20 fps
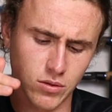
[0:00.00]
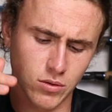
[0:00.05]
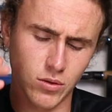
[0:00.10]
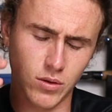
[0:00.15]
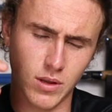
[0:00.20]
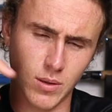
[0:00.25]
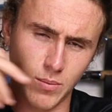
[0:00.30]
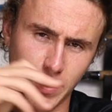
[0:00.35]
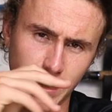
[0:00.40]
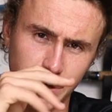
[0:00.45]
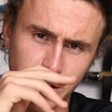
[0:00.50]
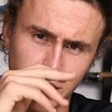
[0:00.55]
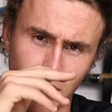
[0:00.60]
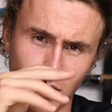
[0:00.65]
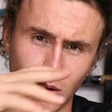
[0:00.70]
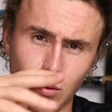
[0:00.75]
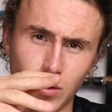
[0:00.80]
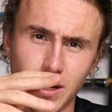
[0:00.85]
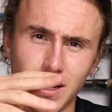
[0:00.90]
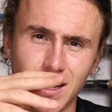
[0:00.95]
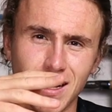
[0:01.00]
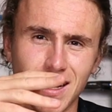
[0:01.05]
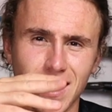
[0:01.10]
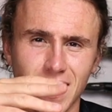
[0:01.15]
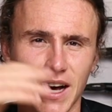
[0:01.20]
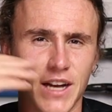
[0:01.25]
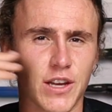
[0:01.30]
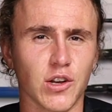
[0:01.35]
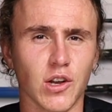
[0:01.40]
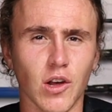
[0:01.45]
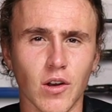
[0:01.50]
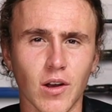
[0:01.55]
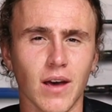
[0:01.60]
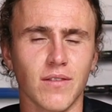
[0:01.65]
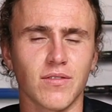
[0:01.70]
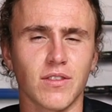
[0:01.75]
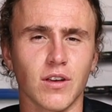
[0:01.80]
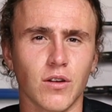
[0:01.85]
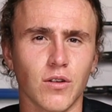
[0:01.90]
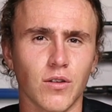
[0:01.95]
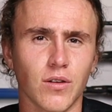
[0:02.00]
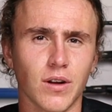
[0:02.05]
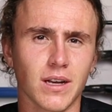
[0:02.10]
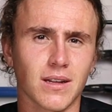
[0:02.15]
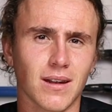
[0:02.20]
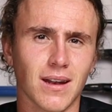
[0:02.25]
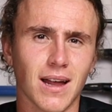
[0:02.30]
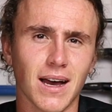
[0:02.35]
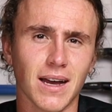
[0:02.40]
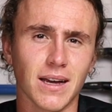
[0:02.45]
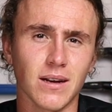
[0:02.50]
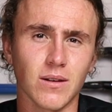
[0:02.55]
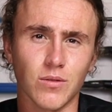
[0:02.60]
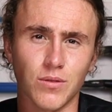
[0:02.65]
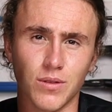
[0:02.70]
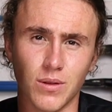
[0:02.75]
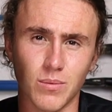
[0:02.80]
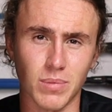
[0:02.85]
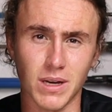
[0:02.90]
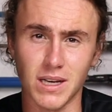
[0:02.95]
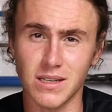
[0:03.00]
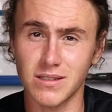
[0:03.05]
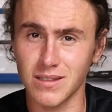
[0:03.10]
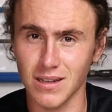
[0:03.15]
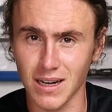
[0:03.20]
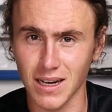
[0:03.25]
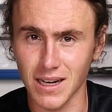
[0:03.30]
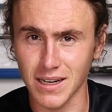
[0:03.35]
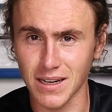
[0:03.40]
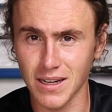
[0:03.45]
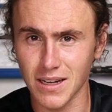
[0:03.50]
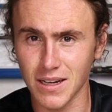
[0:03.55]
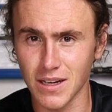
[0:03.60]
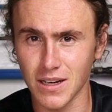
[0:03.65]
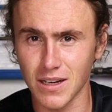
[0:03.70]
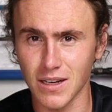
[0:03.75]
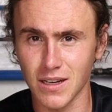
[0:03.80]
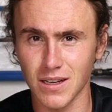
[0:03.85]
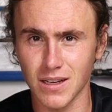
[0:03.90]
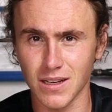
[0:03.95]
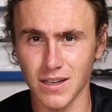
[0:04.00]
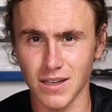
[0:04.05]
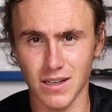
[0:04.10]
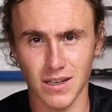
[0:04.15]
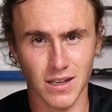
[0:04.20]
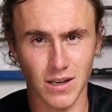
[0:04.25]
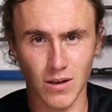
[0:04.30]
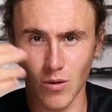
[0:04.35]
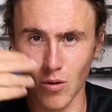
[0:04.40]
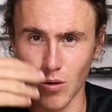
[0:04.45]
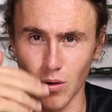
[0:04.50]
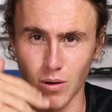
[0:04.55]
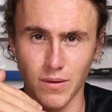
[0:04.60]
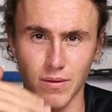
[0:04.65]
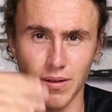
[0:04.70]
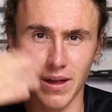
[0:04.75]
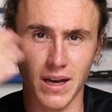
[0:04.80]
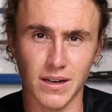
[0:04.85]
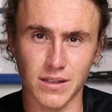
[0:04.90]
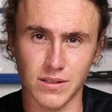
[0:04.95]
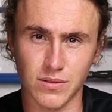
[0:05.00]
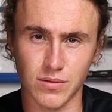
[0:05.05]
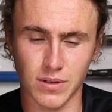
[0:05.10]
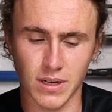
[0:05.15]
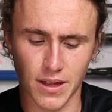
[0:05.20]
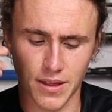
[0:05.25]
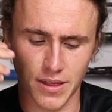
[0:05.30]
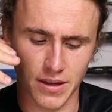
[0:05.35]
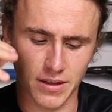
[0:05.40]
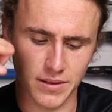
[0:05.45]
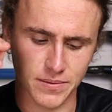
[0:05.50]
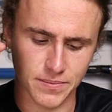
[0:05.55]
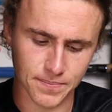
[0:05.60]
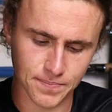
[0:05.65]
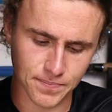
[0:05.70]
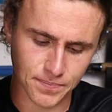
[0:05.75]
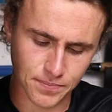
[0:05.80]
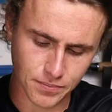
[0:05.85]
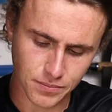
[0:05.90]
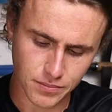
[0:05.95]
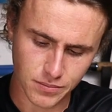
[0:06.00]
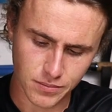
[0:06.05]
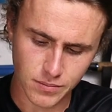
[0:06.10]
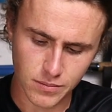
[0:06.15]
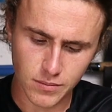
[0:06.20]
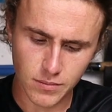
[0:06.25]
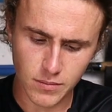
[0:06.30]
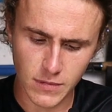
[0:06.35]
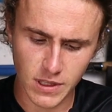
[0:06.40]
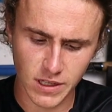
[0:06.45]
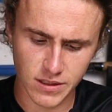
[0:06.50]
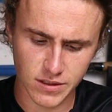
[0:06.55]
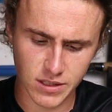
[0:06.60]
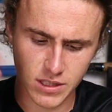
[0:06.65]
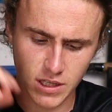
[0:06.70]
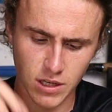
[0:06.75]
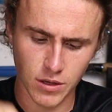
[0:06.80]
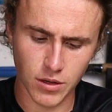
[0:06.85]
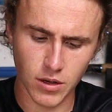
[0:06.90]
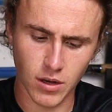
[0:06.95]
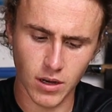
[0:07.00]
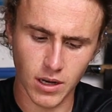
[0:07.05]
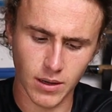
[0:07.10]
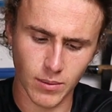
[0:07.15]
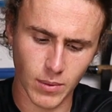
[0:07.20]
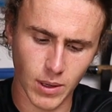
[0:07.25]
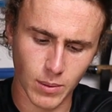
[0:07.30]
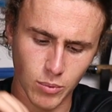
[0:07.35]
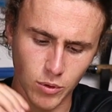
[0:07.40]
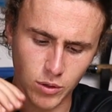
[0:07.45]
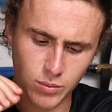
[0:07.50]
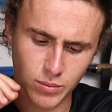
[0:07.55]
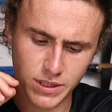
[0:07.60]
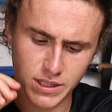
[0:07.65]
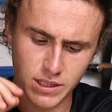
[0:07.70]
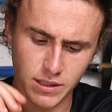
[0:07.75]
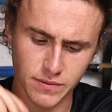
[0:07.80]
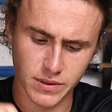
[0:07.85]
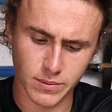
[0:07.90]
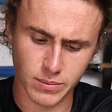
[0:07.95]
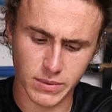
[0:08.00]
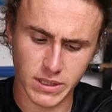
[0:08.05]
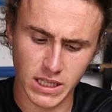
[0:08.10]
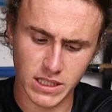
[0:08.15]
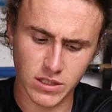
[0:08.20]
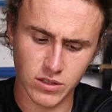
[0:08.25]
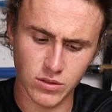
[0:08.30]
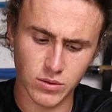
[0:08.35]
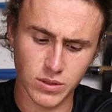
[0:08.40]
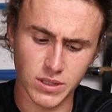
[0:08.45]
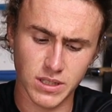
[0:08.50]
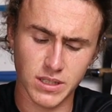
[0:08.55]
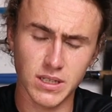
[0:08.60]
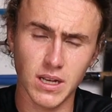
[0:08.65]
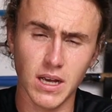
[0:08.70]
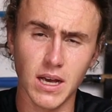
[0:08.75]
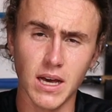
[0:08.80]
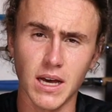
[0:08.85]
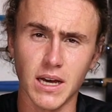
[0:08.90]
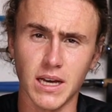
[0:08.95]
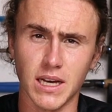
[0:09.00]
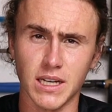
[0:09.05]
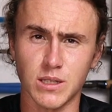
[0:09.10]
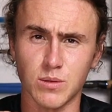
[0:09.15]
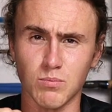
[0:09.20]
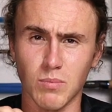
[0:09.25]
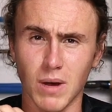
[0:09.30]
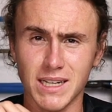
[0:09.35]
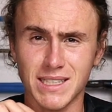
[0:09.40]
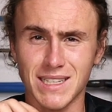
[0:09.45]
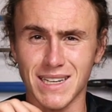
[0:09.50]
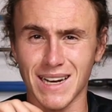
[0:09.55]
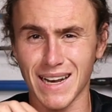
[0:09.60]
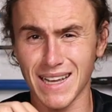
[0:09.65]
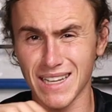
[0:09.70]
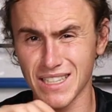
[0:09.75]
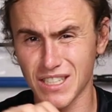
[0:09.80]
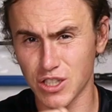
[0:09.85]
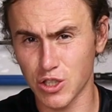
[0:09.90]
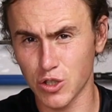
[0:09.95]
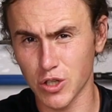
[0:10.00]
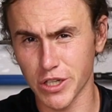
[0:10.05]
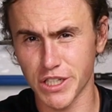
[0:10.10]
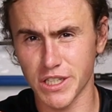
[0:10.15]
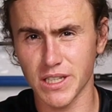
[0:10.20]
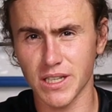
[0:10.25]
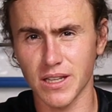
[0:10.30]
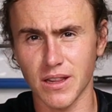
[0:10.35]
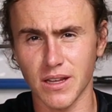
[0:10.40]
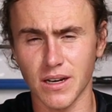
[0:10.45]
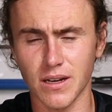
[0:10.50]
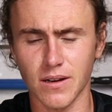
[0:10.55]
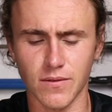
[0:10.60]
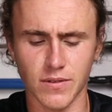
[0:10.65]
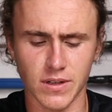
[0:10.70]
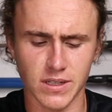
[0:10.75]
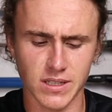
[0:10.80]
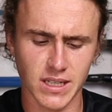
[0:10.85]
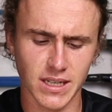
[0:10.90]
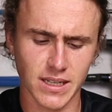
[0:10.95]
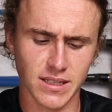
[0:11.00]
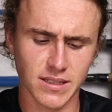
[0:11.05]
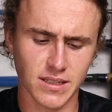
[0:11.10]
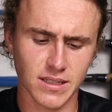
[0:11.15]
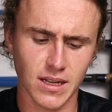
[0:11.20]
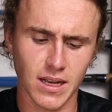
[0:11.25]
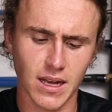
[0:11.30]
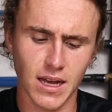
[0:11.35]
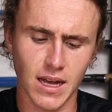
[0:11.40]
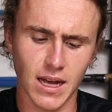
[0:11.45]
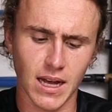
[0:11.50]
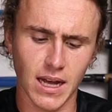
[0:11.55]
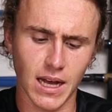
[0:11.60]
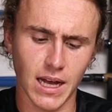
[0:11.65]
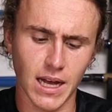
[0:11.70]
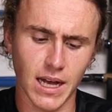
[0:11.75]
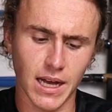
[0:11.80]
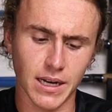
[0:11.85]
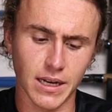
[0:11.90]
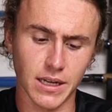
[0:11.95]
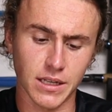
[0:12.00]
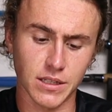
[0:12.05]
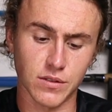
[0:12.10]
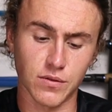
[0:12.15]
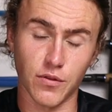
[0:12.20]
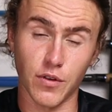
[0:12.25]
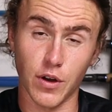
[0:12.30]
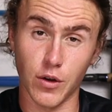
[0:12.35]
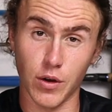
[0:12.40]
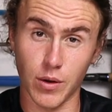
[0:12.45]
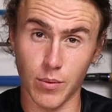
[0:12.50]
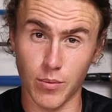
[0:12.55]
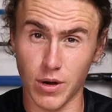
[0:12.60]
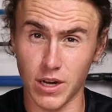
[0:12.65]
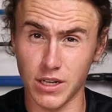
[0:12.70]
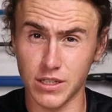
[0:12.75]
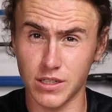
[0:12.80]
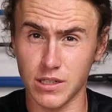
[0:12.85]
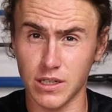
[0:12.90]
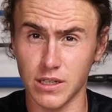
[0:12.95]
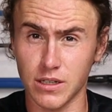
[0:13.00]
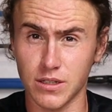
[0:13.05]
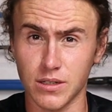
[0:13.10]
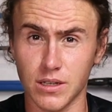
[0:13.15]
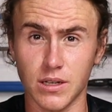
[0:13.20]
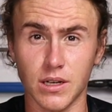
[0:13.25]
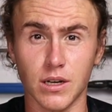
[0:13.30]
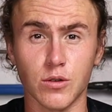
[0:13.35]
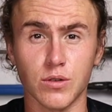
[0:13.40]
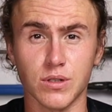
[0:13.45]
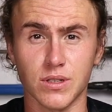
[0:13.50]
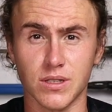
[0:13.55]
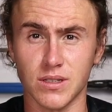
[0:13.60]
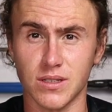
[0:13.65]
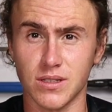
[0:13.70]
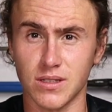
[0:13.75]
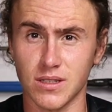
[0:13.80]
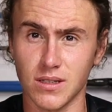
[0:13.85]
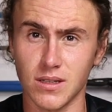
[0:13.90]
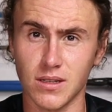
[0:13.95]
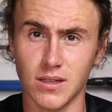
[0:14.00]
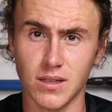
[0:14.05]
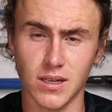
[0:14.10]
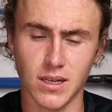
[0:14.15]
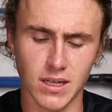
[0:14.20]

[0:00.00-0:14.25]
hook, the best lure, and you don't have the correct line or the best line, all of that is for nothing. So yeah, I bought myself some Tatsu. It's much less stretchier than in Vizix, and it's very abrasion resistant,